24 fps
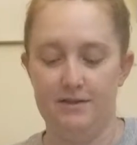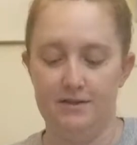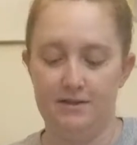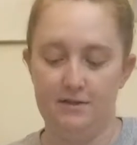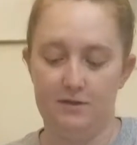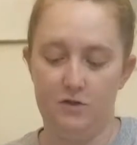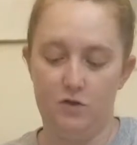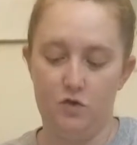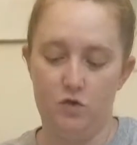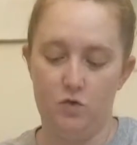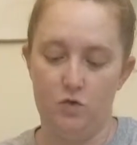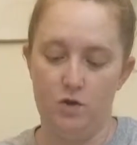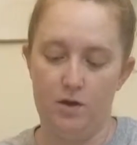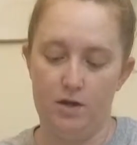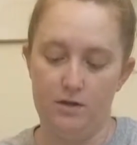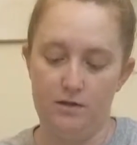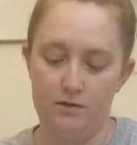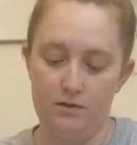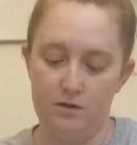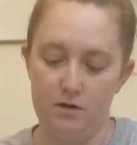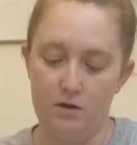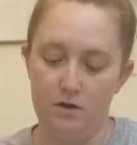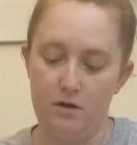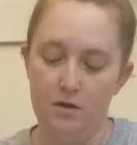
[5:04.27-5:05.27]
This is short
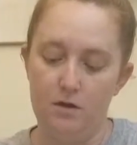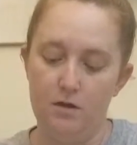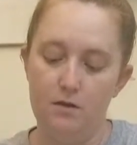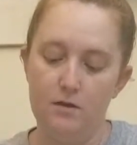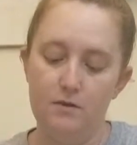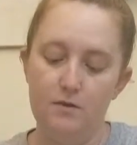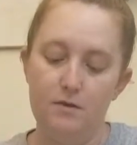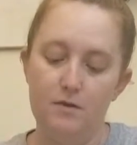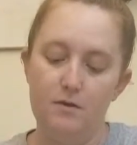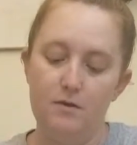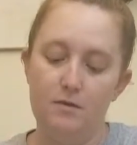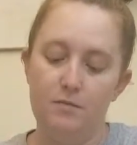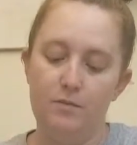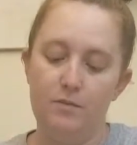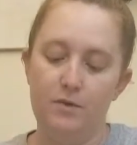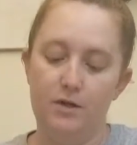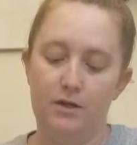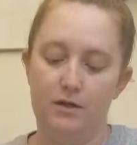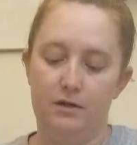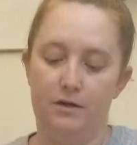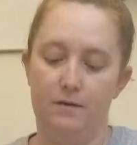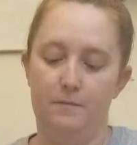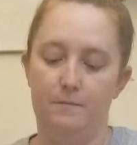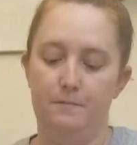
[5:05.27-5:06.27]
answer.
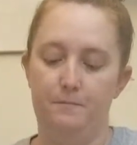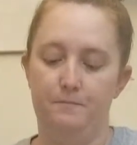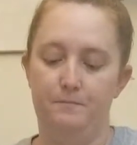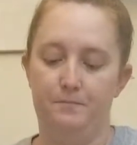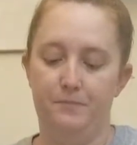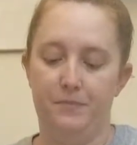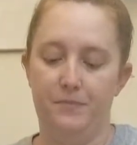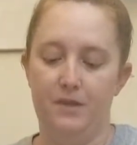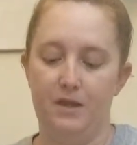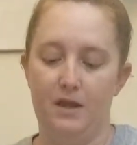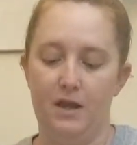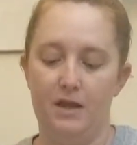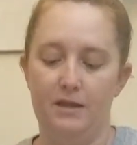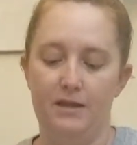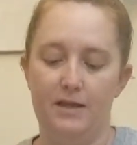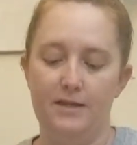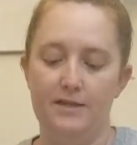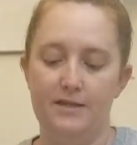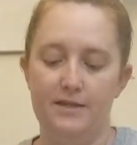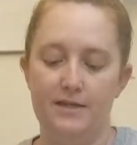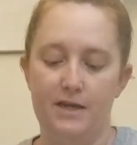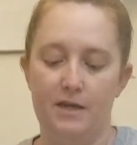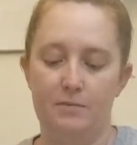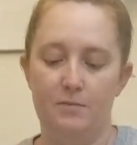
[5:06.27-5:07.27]
But um, I like
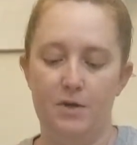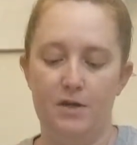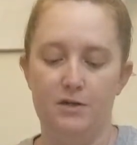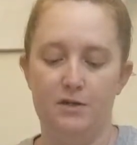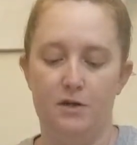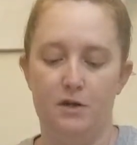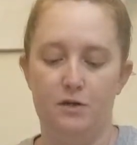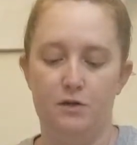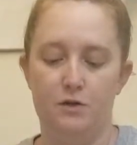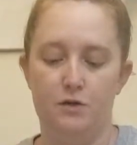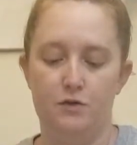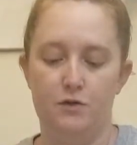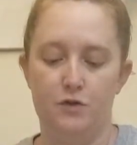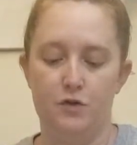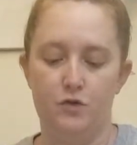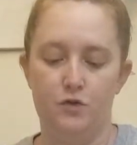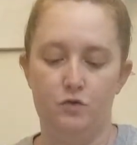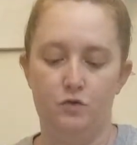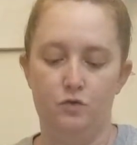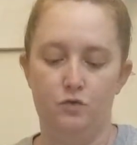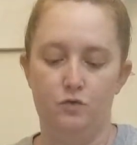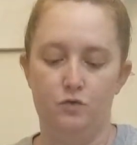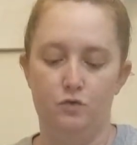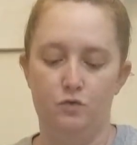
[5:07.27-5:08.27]
to take my daughter
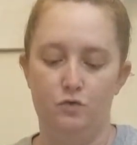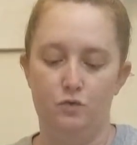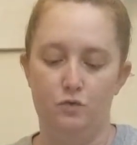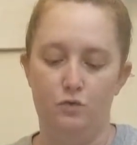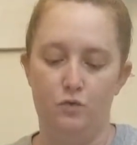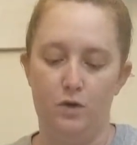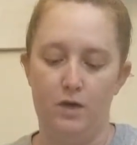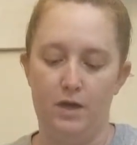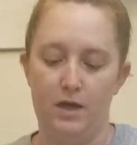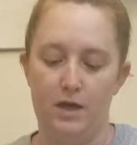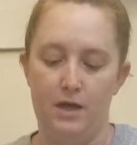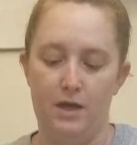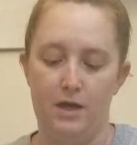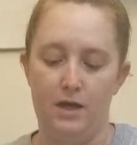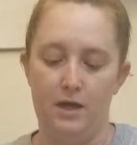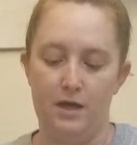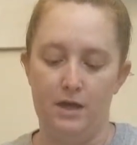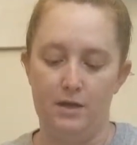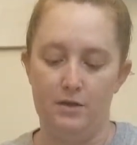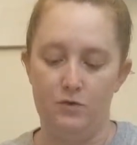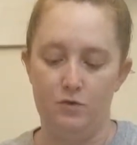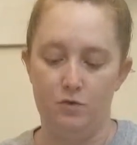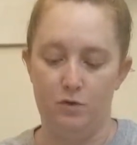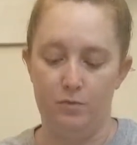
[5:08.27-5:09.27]
to a
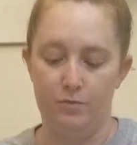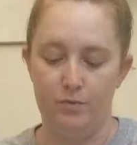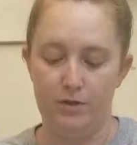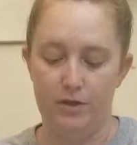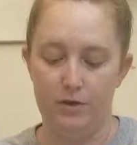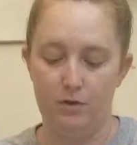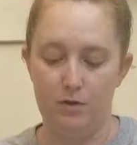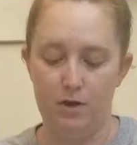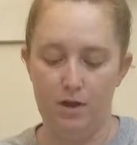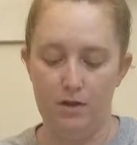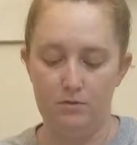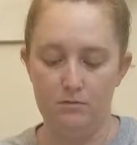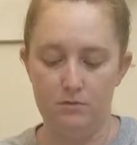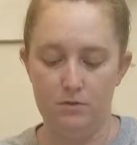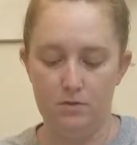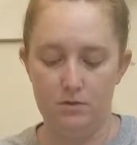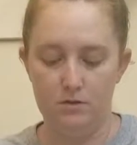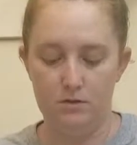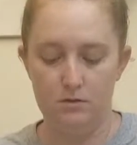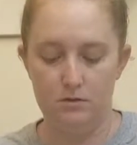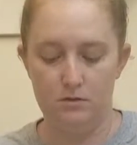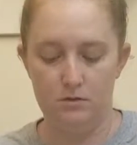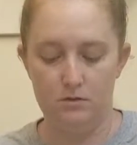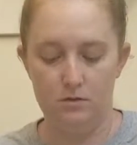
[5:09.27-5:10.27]
indoor playground,
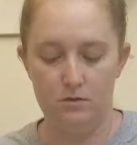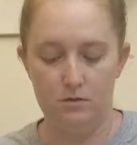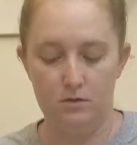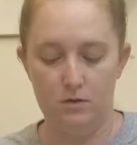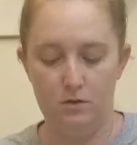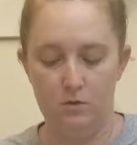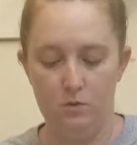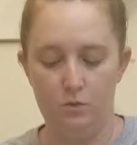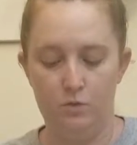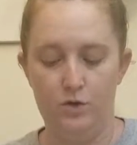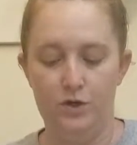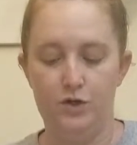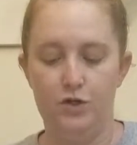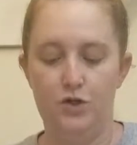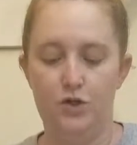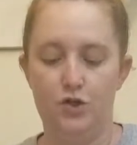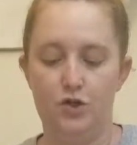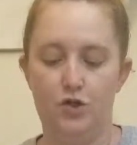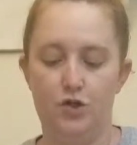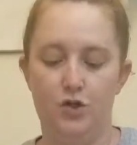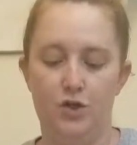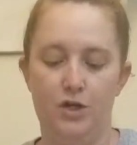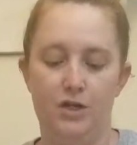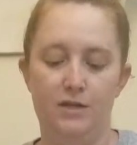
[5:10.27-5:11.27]

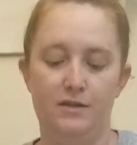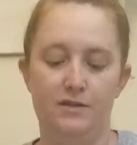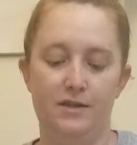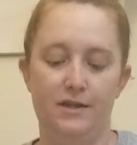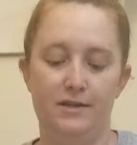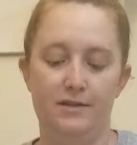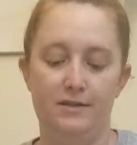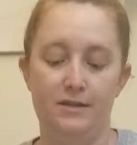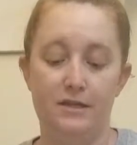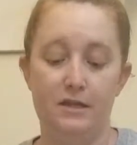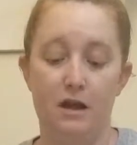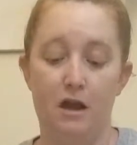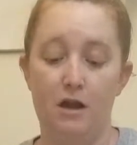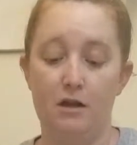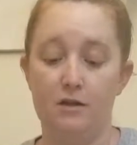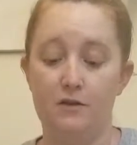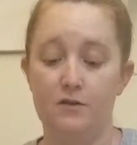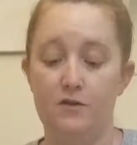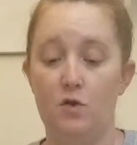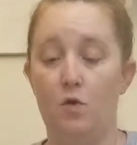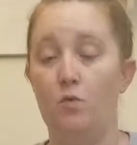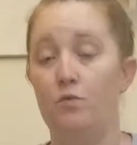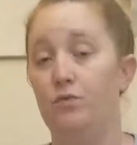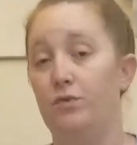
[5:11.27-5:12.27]
which is a
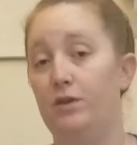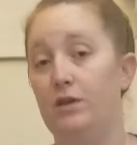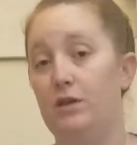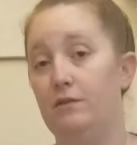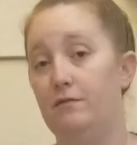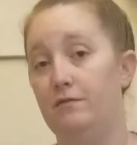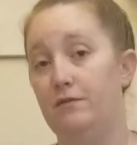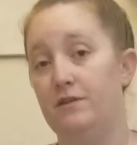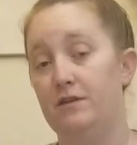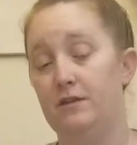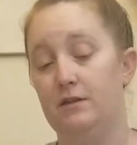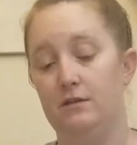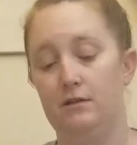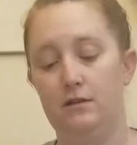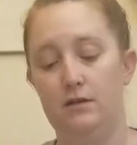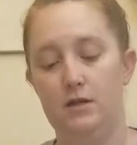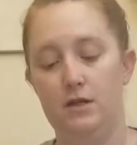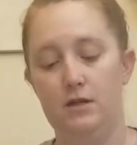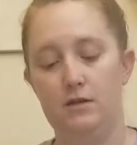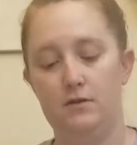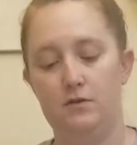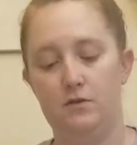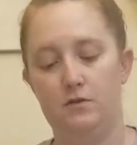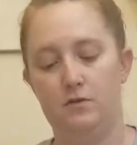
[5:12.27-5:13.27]
socks only
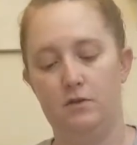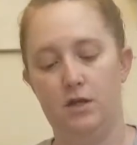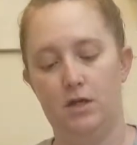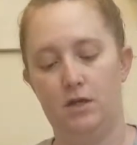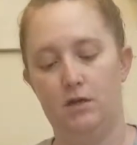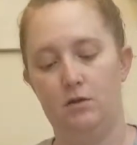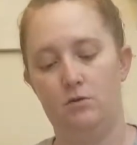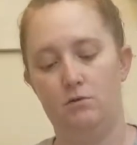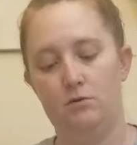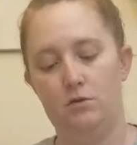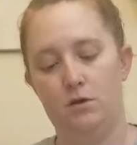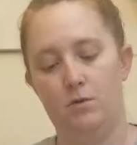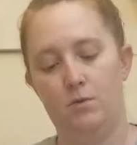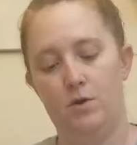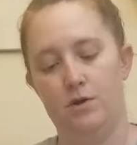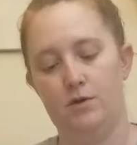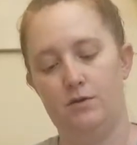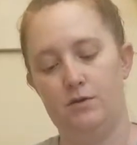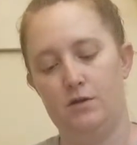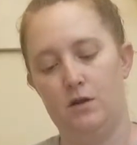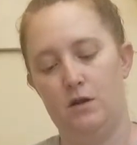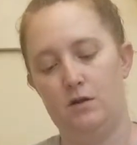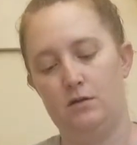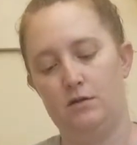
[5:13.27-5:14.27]
facility, so they can only wear
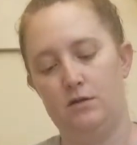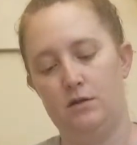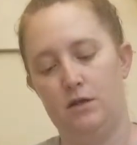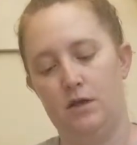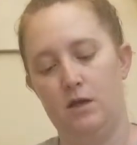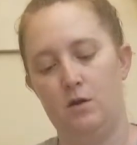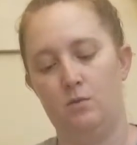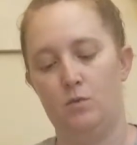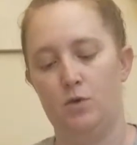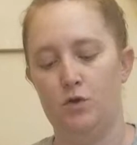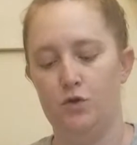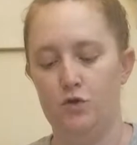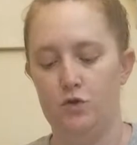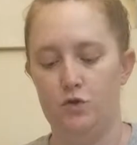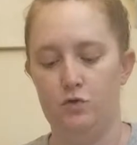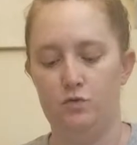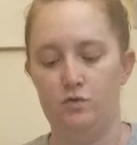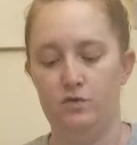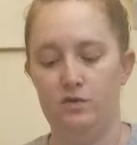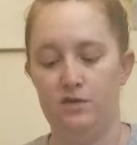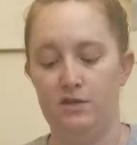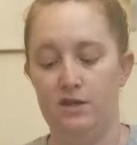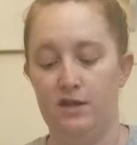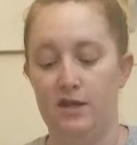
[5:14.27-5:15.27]
socks, they can't wear
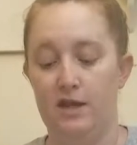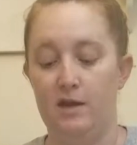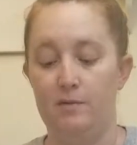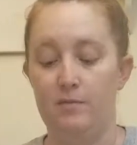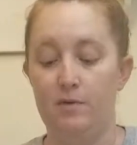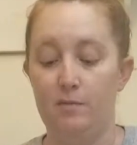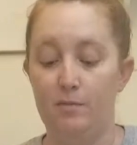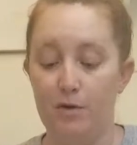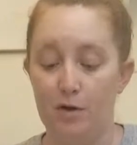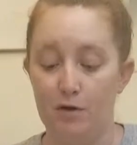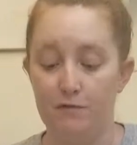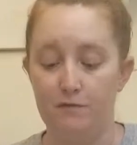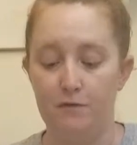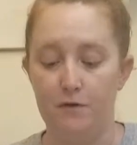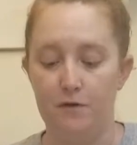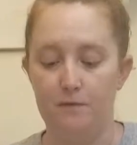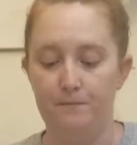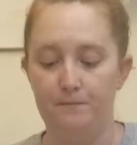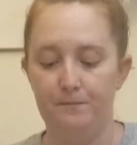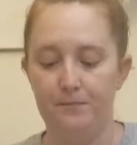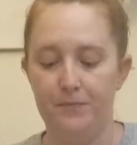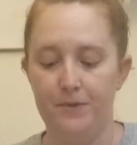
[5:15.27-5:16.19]
shoes, and they can't be barefoot.